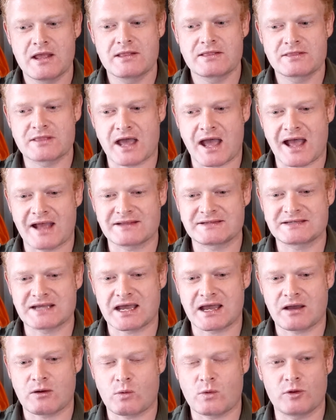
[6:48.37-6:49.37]
that
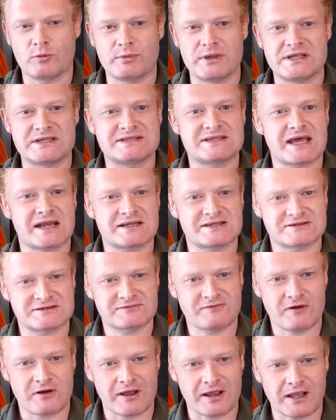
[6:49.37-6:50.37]
uh, will be
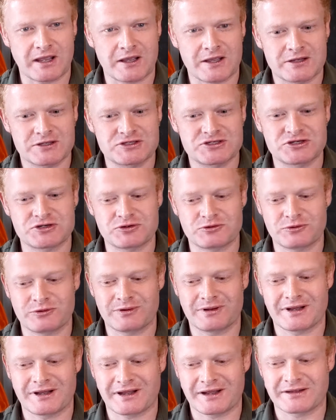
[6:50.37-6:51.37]
satisfying to
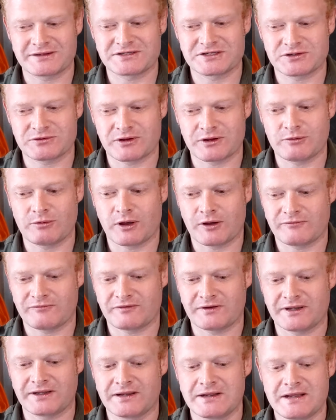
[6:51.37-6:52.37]
uh, to you,
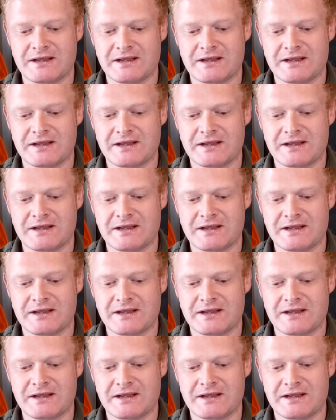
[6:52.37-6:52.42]
hopefully.